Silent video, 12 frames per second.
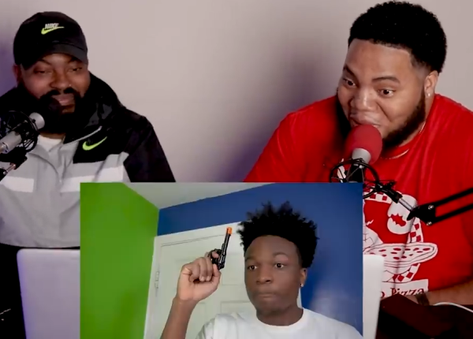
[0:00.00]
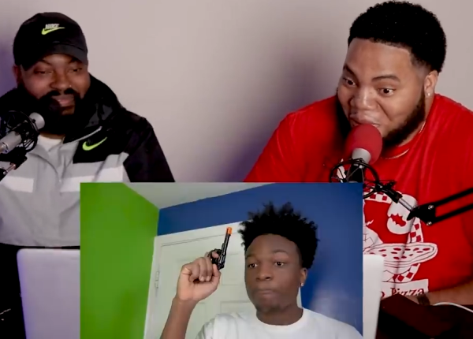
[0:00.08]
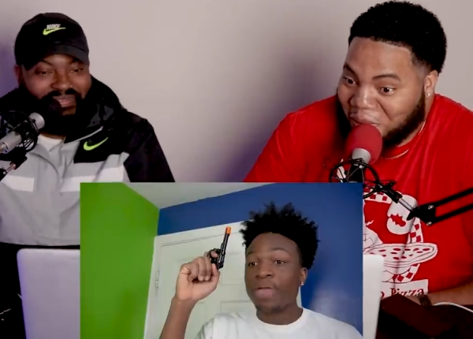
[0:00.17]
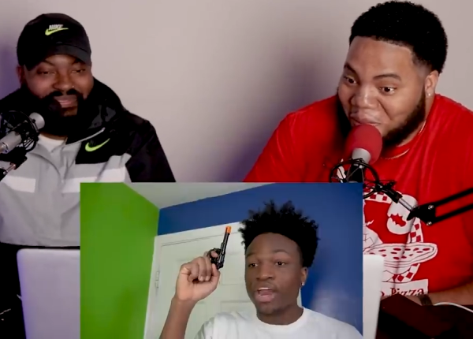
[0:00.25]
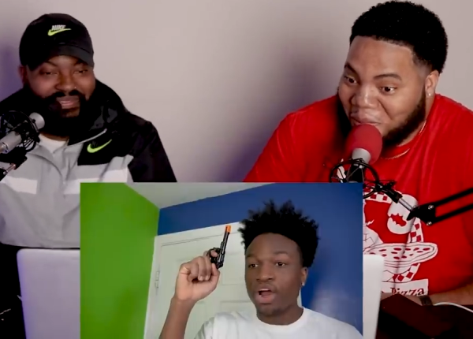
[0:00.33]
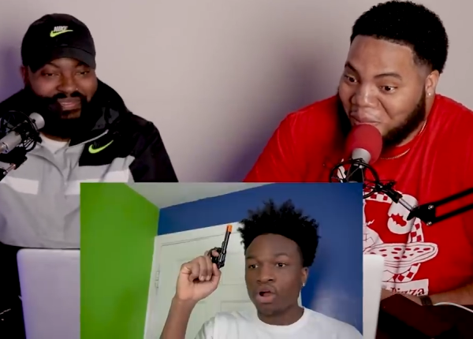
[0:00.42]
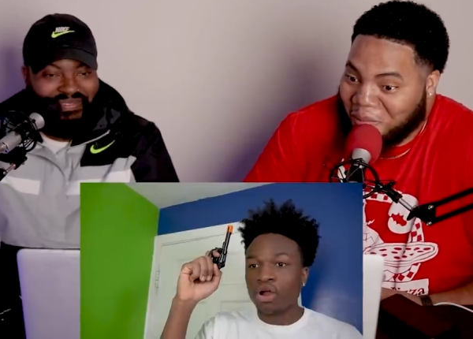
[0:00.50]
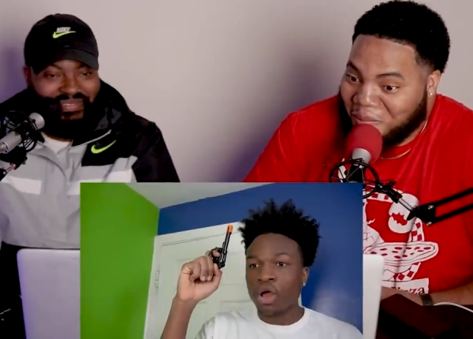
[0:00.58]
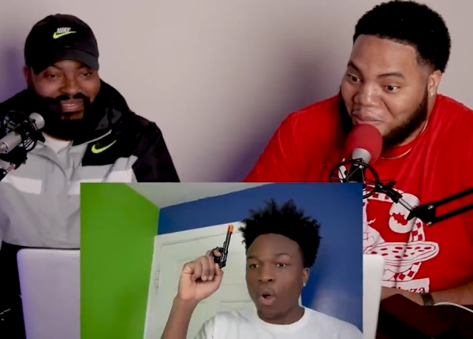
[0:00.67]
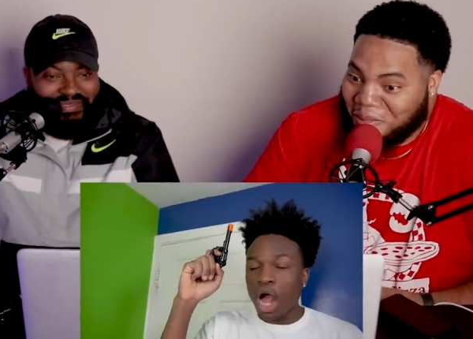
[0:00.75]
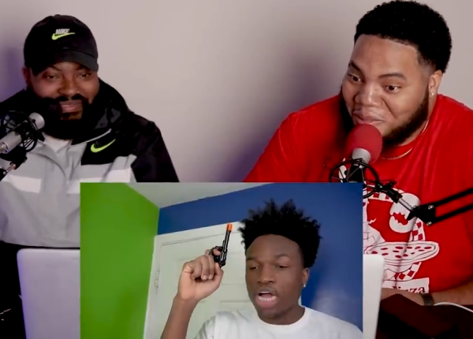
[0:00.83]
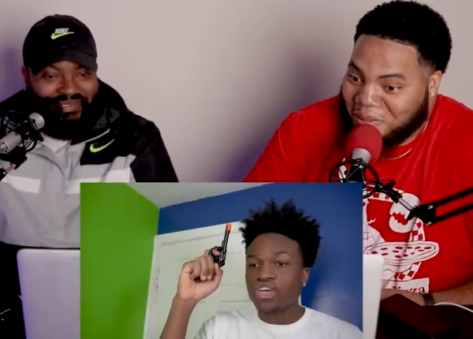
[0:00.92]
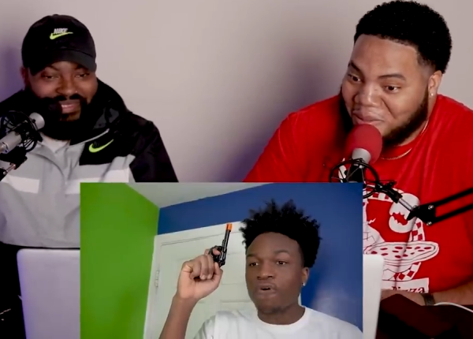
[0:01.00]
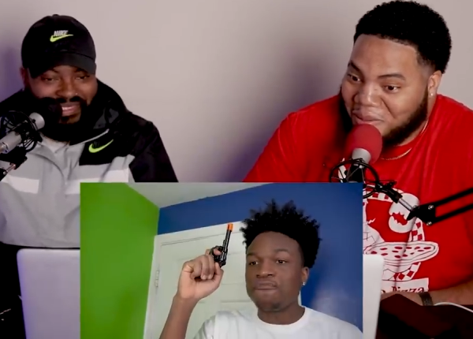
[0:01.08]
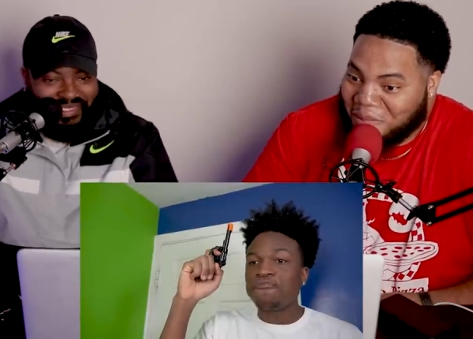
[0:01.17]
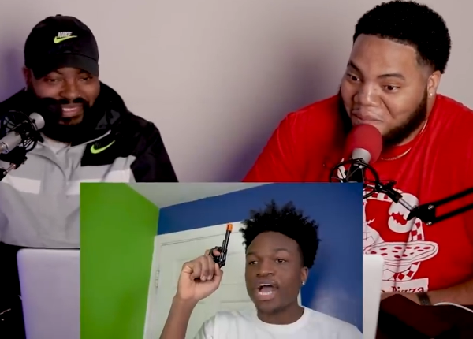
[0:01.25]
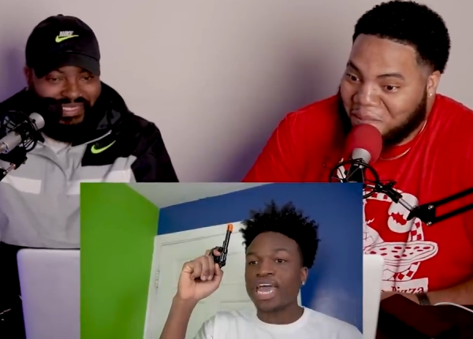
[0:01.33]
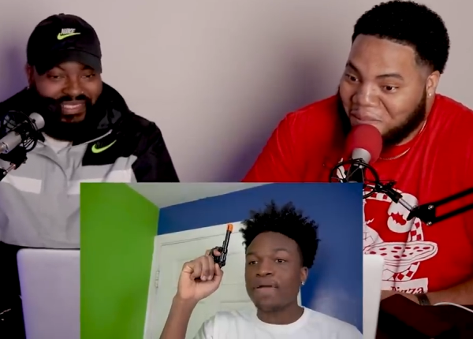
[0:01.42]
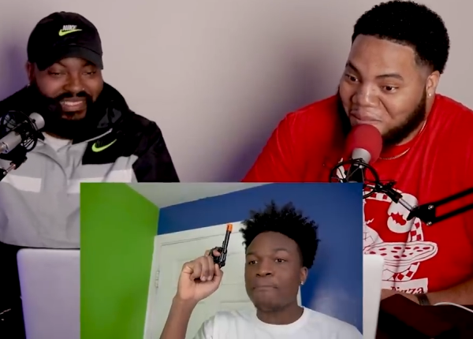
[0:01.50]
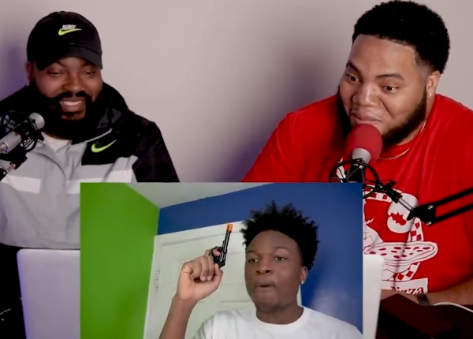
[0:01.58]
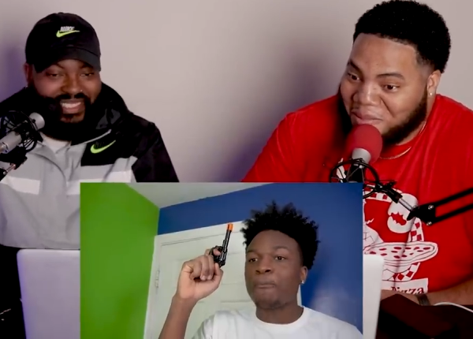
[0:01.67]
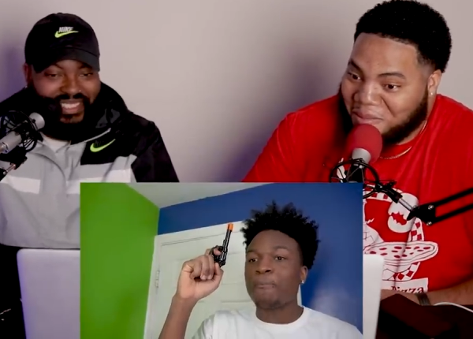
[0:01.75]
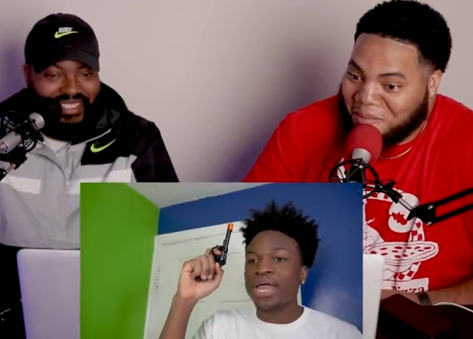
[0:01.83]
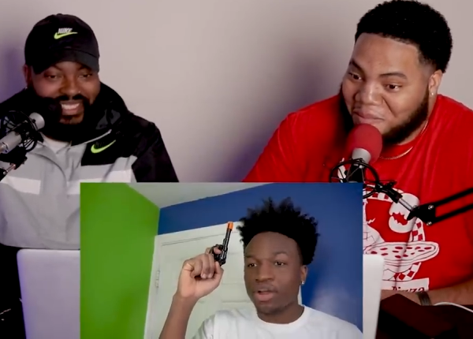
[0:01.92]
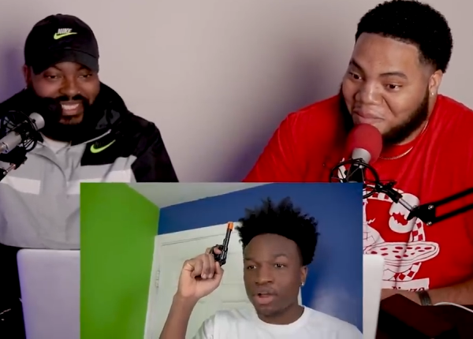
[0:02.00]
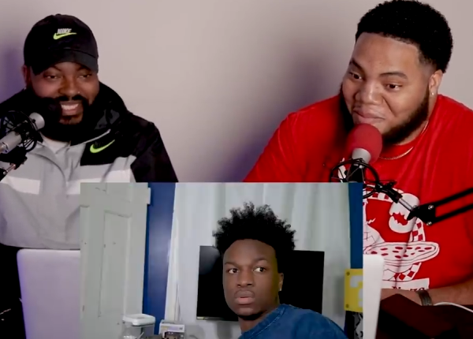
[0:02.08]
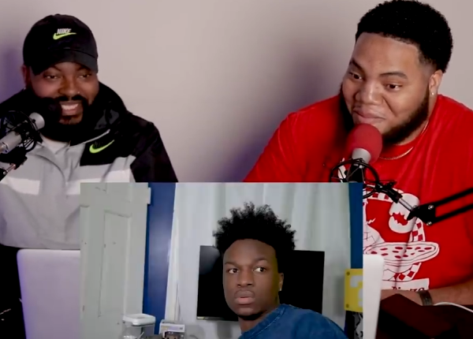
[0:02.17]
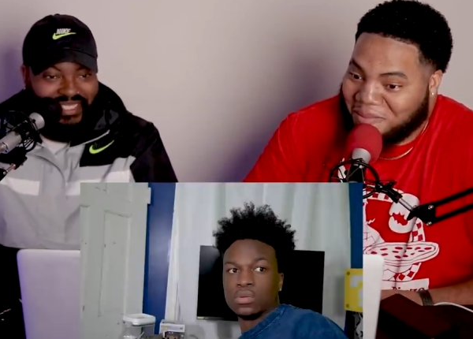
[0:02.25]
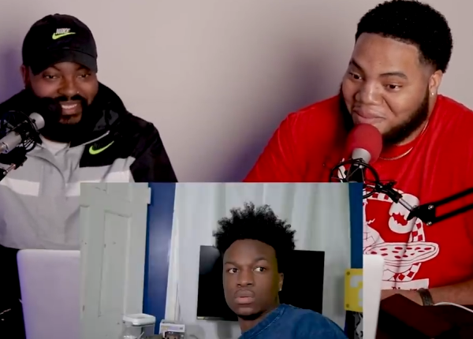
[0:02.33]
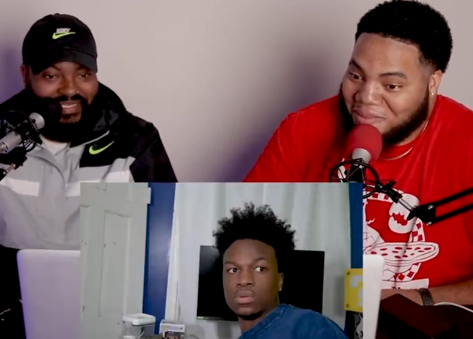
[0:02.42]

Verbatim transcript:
Speaker 1: Peter, watch your fucking mouth, Peter